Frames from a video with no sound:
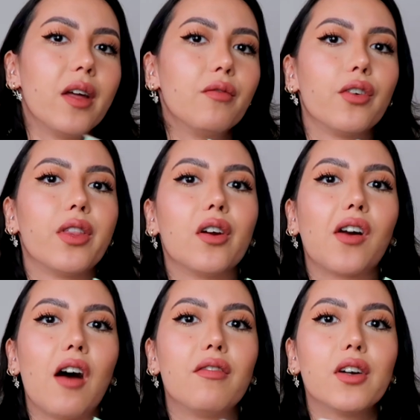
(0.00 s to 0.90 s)
them for their
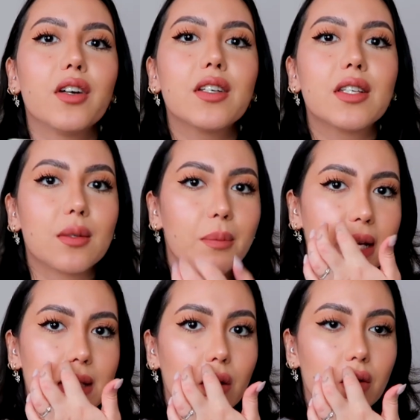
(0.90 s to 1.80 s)
covers
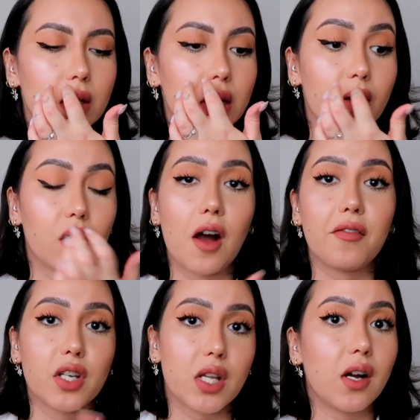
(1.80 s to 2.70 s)
because usually their
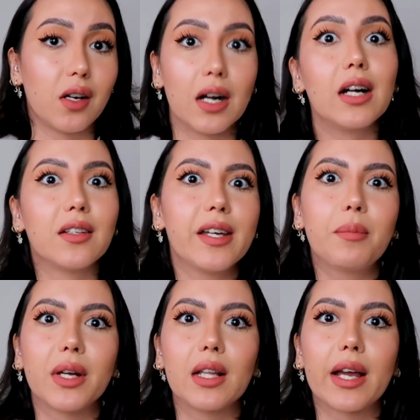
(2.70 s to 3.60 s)
covers are ugly,
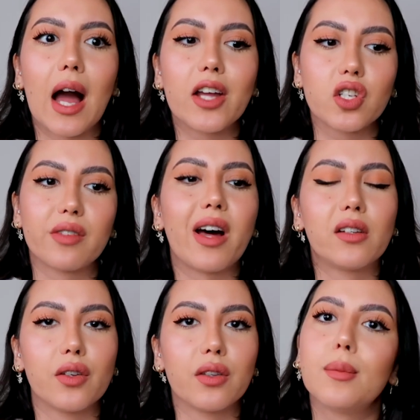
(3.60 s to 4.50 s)
but like I just
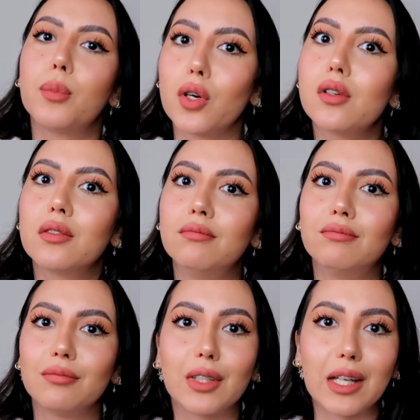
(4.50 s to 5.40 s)
valued the book
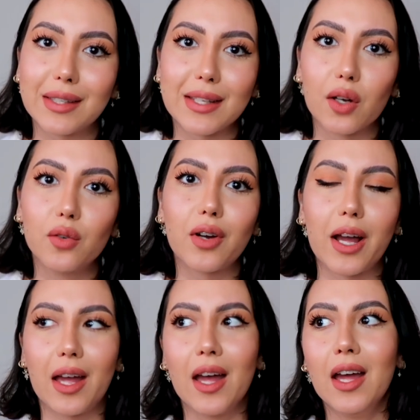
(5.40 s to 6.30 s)
itself.
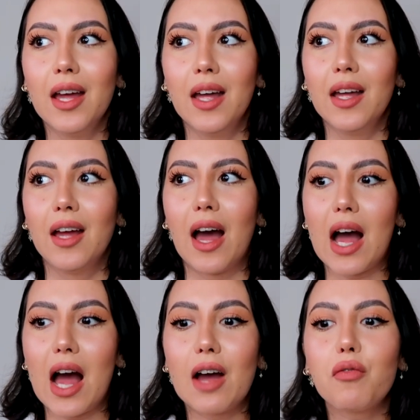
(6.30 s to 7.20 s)

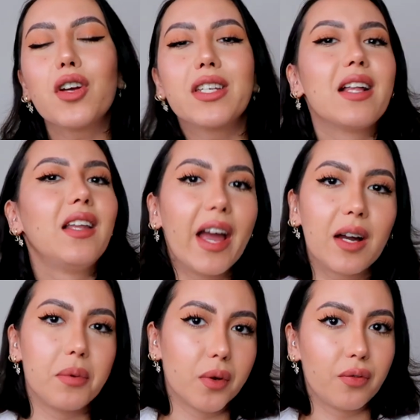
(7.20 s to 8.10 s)
Of course I like
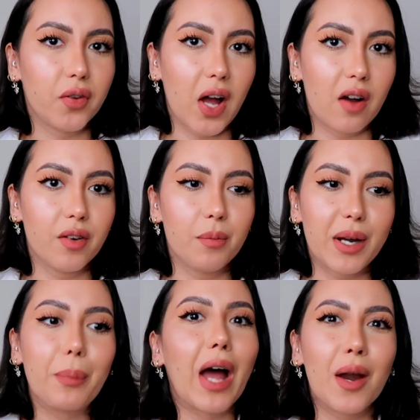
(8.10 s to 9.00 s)
a beautiful cover, but
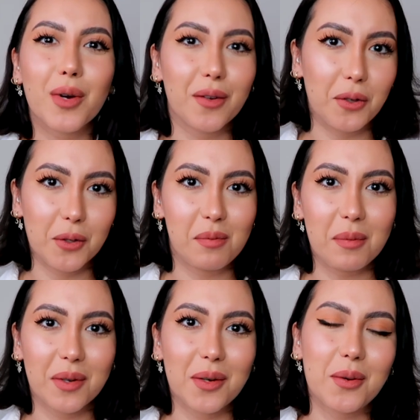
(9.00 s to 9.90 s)
I'm not one of those
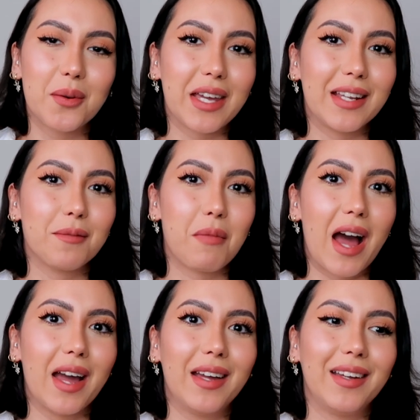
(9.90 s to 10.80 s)
people who can
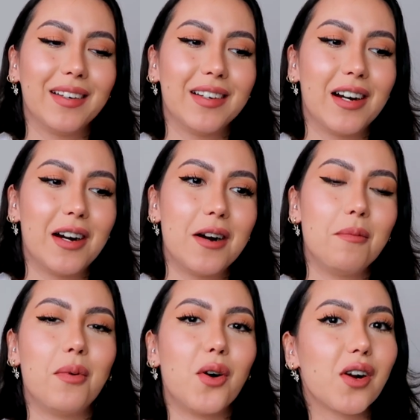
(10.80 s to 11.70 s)
buy a
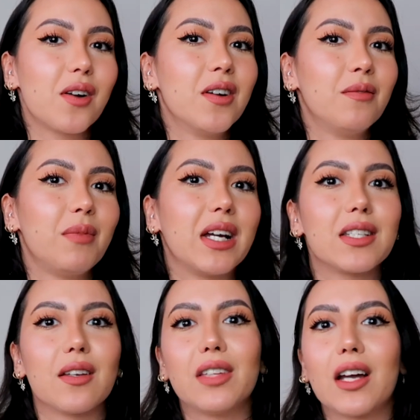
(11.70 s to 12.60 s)
book
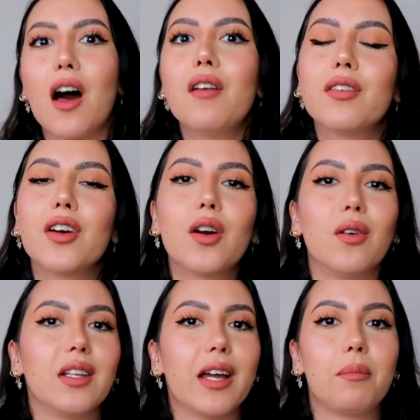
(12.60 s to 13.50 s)
because of the cover,
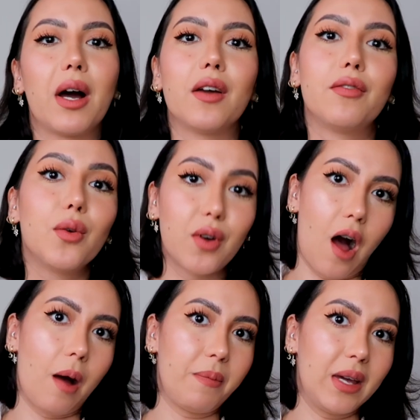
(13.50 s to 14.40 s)
or like buy a few
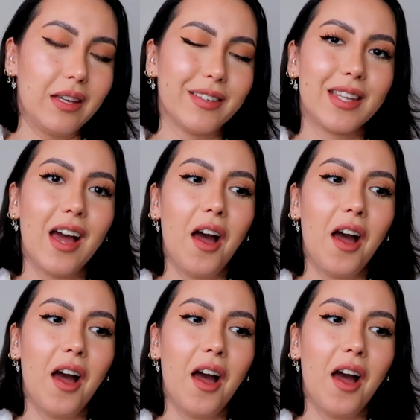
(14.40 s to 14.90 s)
copies